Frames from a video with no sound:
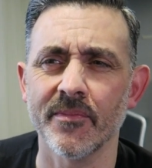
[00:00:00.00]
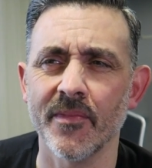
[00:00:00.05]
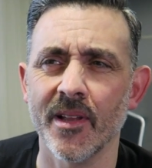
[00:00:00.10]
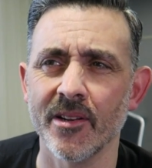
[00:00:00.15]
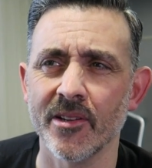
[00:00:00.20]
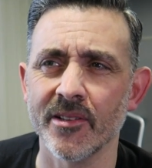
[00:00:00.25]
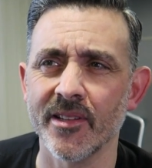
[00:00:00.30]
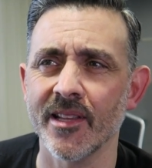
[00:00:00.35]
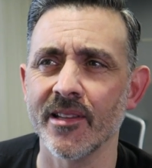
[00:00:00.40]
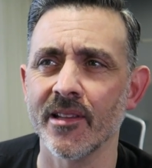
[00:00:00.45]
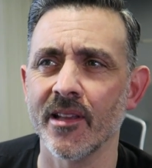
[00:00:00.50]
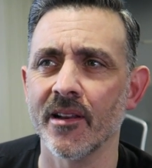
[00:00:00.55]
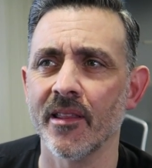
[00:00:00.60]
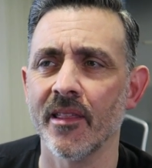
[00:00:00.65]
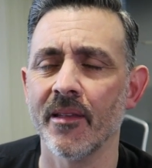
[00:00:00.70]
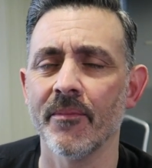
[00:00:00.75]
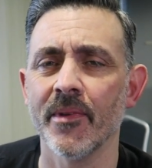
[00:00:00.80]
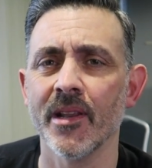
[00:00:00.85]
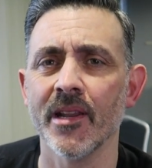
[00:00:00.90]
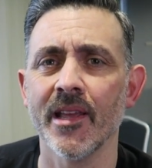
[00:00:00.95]
and I didn't go to
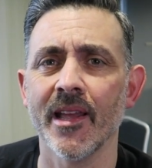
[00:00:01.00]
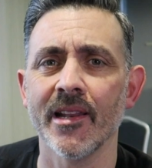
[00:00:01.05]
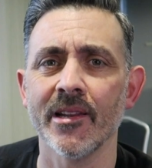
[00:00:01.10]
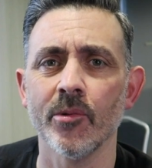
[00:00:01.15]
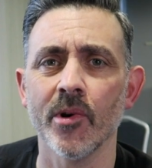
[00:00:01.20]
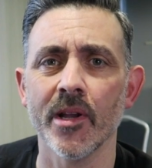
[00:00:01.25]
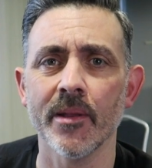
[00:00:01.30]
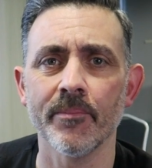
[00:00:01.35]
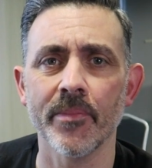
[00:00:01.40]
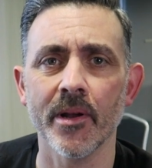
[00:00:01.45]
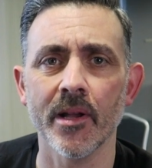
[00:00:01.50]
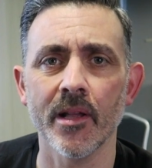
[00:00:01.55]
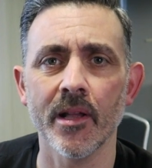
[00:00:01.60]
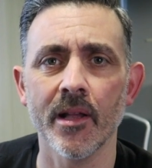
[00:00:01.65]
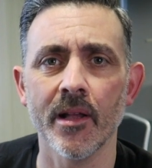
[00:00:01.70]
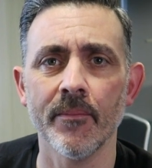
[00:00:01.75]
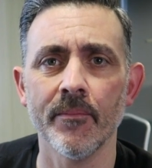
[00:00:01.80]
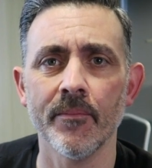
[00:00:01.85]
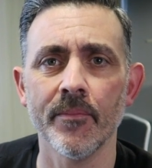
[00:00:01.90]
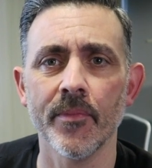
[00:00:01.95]
that many anyway, but
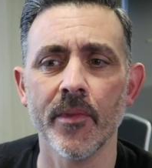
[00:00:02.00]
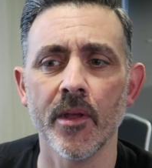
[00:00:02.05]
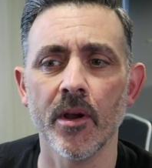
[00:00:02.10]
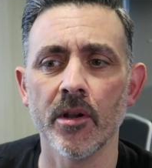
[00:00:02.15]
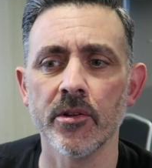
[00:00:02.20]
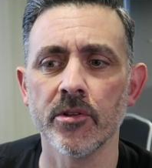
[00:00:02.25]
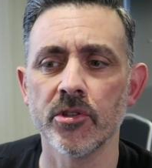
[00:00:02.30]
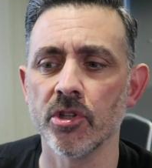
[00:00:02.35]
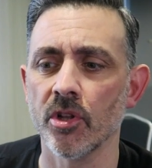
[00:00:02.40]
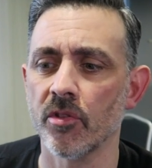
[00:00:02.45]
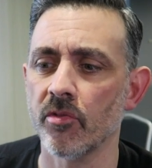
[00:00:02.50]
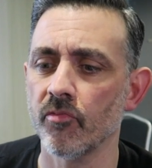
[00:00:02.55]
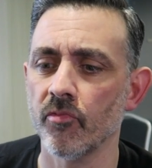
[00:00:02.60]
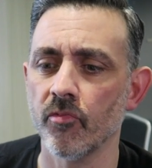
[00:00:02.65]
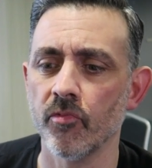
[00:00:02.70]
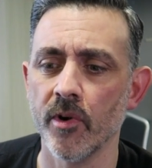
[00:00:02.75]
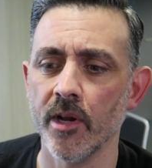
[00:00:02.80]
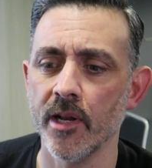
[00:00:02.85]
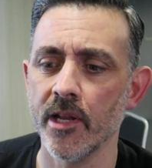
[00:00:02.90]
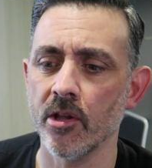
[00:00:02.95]
I just
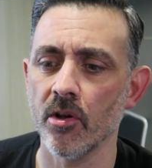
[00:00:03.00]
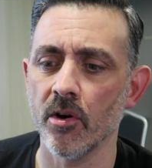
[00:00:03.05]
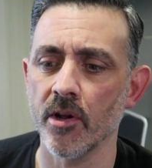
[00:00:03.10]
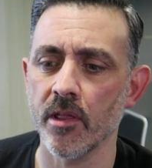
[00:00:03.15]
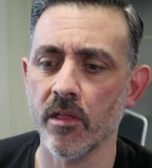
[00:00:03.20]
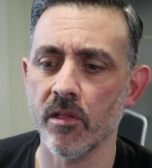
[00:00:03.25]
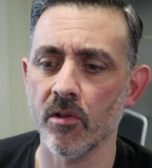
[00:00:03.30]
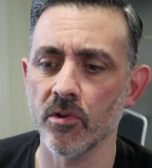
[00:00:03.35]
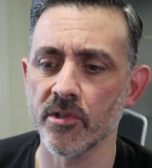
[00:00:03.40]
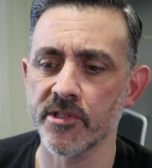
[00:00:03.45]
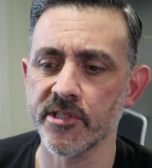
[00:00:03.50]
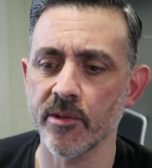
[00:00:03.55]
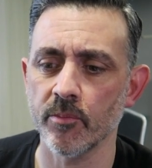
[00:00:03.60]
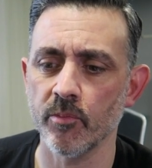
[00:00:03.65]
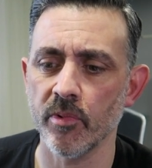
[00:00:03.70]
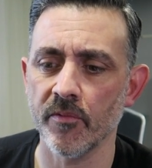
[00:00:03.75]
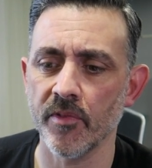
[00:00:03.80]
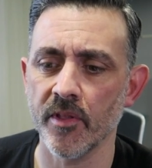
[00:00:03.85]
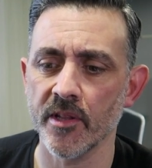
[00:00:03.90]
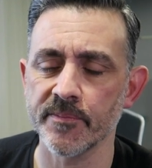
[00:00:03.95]
really got
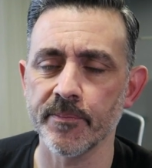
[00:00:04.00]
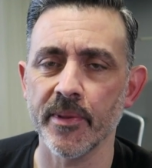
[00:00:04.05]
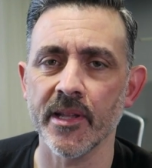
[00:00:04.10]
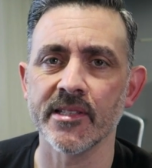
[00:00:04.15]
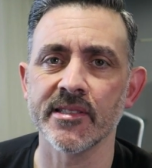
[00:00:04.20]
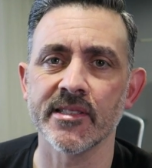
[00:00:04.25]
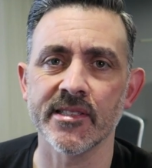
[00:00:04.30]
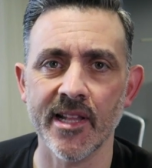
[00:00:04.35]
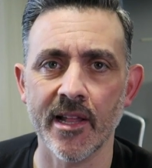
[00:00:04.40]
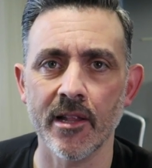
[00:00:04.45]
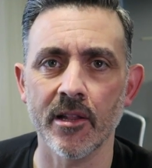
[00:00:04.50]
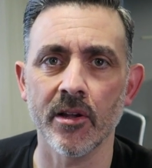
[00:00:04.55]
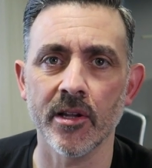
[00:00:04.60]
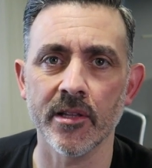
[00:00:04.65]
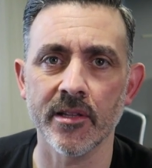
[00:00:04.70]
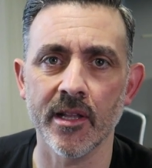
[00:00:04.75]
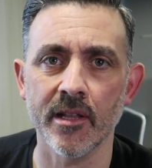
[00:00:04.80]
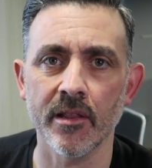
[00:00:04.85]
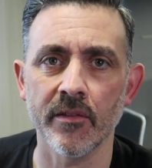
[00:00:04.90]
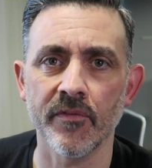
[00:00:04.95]
exhausted with this big sell
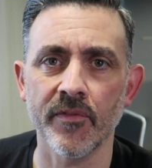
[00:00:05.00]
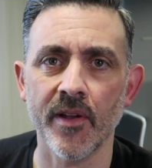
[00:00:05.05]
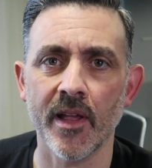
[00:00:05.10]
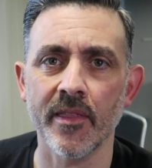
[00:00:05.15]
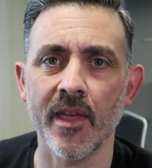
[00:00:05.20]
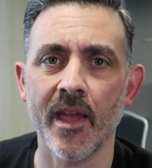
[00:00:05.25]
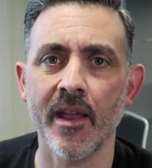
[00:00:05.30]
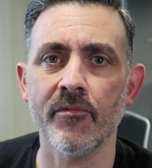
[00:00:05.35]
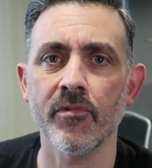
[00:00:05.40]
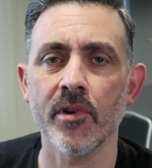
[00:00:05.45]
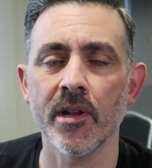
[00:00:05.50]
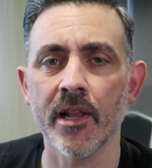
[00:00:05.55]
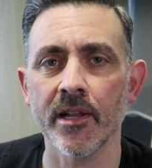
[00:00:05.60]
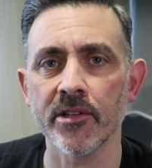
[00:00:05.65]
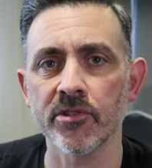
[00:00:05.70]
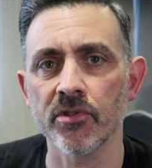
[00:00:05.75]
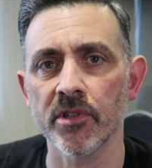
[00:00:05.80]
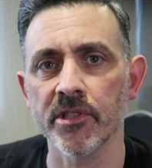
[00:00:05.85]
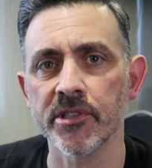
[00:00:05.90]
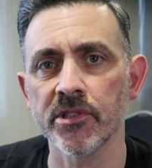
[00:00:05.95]
idea, the fact that every
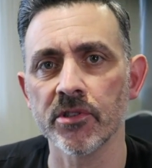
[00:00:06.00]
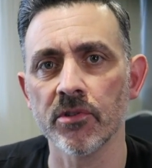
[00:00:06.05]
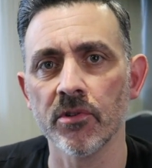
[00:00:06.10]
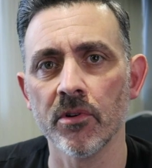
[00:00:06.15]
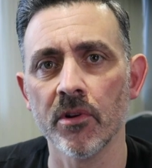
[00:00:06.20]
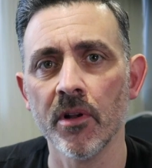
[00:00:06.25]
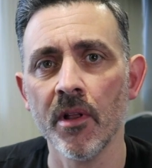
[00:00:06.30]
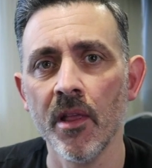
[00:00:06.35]
lecture I saw,